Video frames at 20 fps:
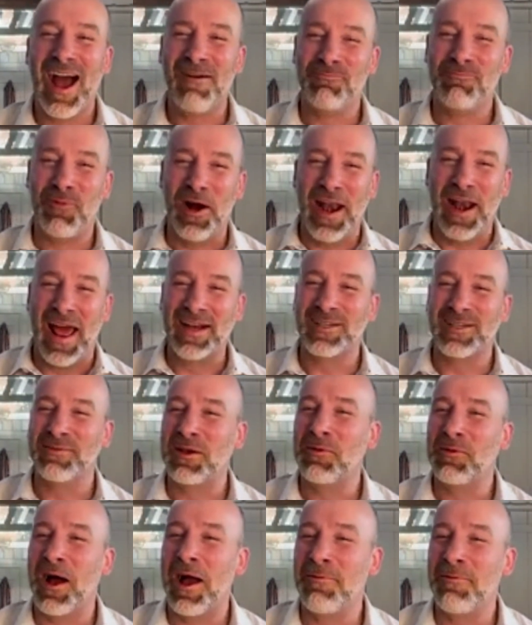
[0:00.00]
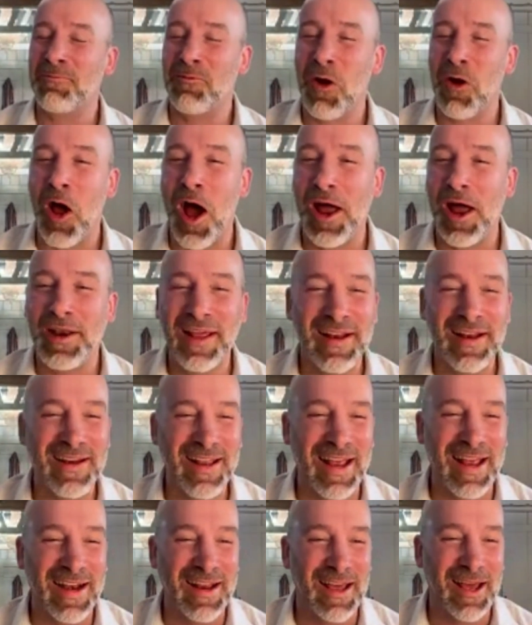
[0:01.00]
point out to me while I'm wrong
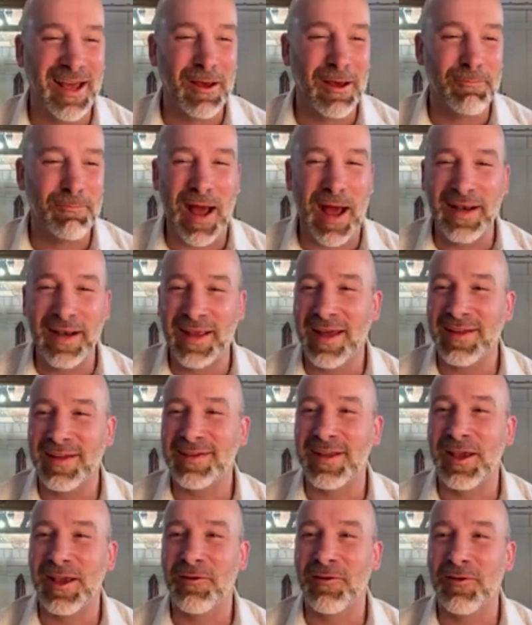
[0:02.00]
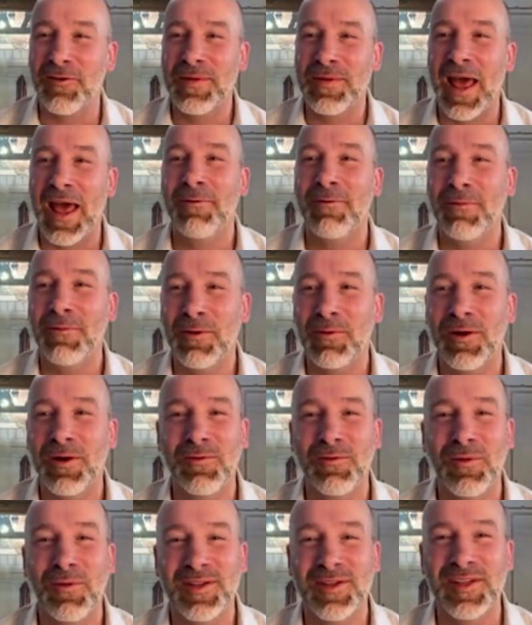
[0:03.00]
in a podcast a year from now, but
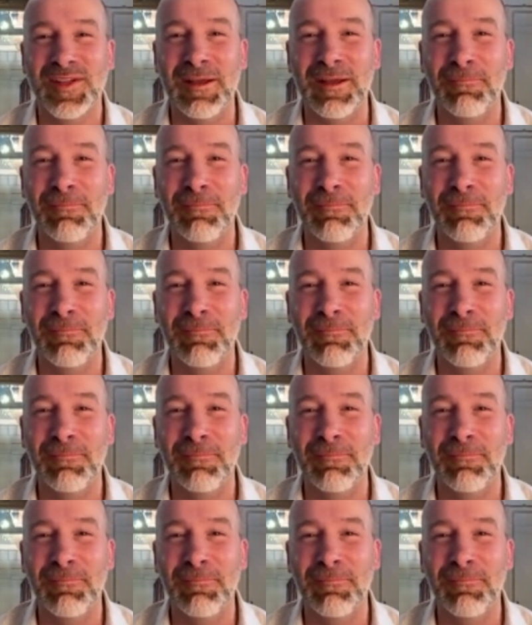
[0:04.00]
we'll see.